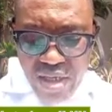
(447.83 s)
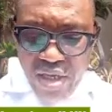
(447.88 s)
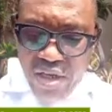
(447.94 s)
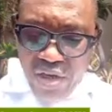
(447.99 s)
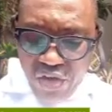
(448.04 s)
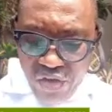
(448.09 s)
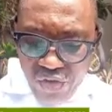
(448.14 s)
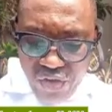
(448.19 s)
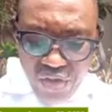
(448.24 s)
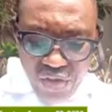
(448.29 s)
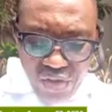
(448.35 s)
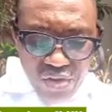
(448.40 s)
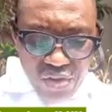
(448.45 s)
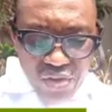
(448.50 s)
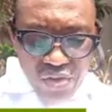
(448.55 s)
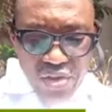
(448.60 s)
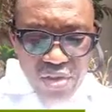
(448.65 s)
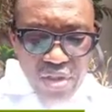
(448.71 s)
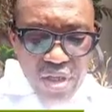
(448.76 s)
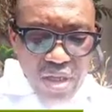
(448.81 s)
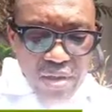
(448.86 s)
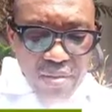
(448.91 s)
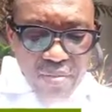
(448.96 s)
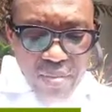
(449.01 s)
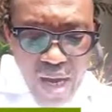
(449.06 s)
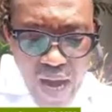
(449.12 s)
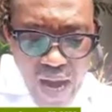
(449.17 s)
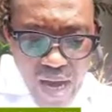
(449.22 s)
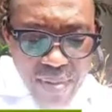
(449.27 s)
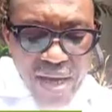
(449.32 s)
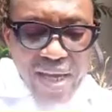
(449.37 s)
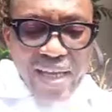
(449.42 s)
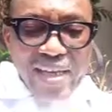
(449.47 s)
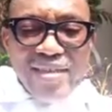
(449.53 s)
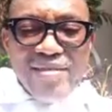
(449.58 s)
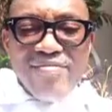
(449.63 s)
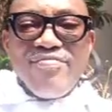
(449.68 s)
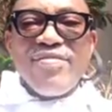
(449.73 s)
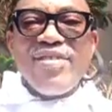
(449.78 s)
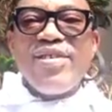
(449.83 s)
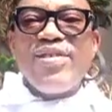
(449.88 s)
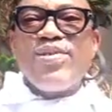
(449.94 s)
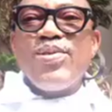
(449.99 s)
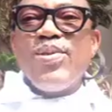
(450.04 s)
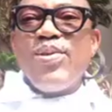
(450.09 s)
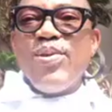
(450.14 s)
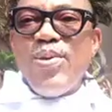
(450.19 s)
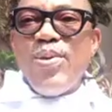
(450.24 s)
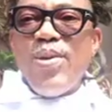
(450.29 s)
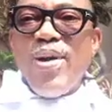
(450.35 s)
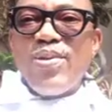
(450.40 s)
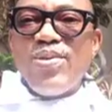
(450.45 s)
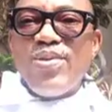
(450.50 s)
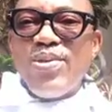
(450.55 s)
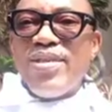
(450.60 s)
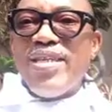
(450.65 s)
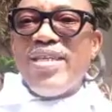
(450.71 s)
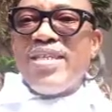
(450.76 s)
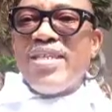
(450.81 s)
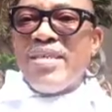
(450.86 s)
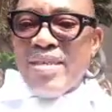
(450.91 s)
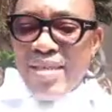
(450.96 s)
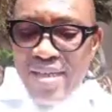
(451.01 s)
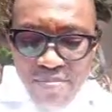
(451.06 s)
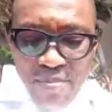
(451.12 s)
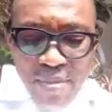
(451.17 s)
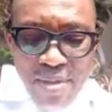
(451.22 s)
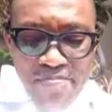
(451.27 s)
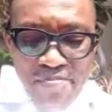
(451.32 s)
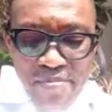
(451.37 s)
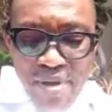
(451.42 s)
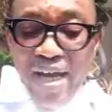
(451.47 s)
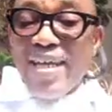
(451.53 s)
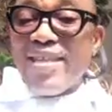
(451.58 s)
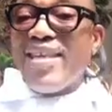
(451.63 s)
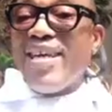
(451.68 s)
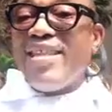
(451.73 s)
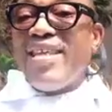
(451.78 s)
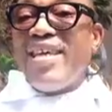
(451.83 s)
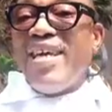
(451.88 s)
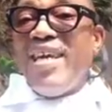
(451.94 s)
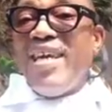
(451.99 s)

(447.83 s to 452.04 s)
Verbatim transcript: in Jesus' name. Amen. So go out today. Remember that the